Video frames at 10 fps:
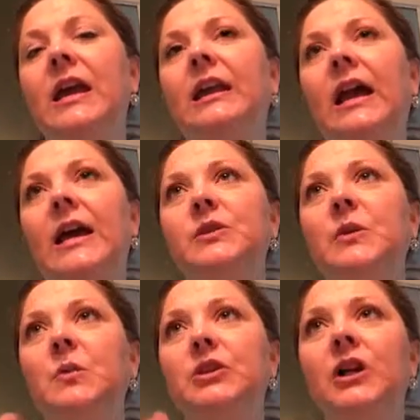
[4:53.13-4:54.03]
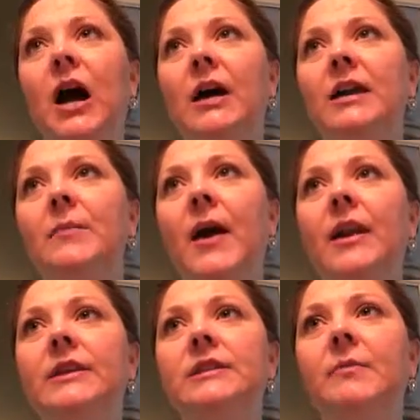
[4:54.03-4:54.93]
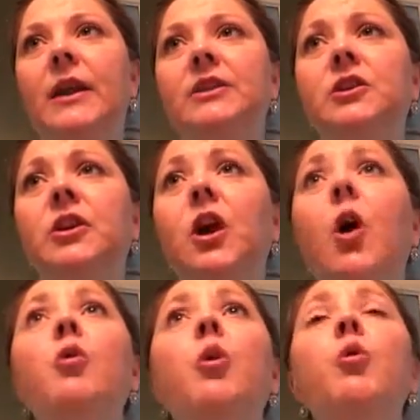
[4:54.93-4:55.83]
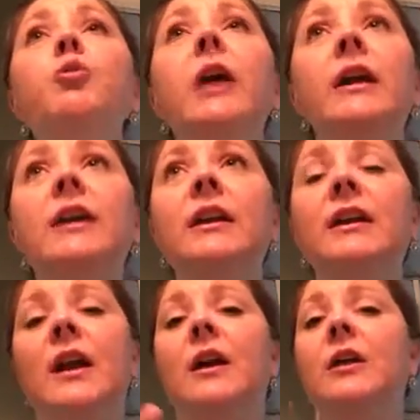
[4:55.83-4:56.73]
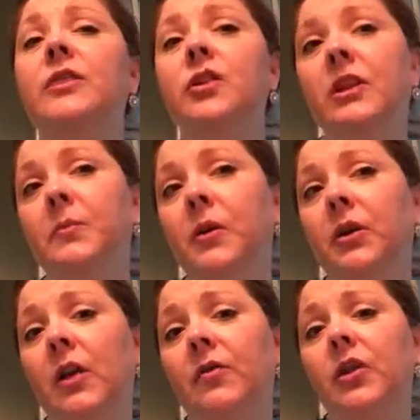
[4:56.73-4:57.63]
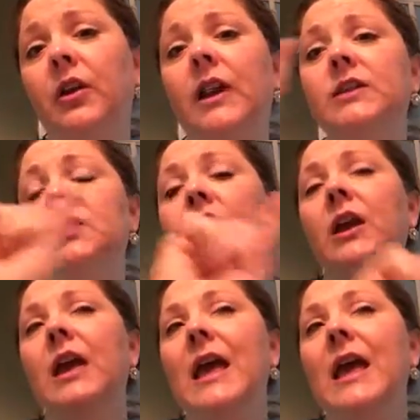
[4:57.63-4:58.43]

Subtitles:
in class, when we're talking about it, somebody's going to go, oh, yeah. And they're going to build off your answer.